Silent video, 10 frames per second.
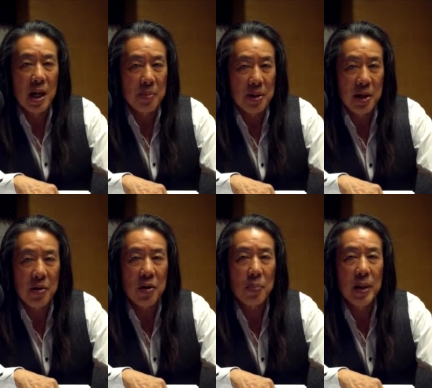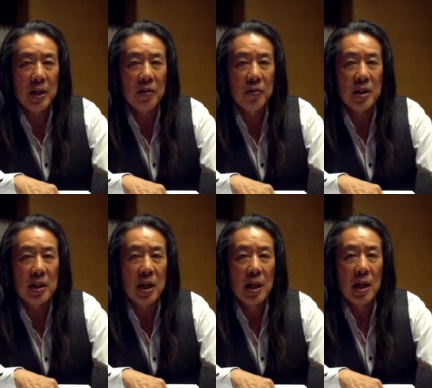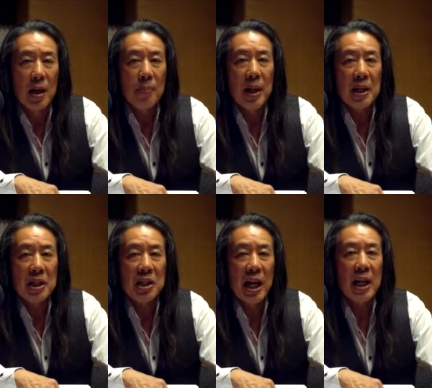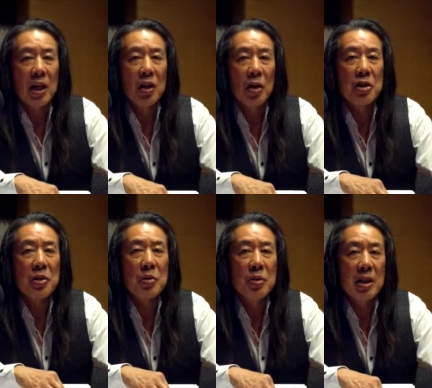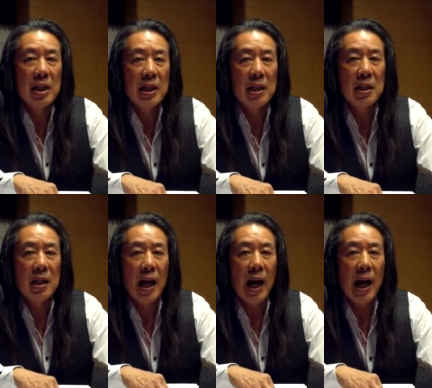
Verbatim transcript: and material benefit, but a psychological need to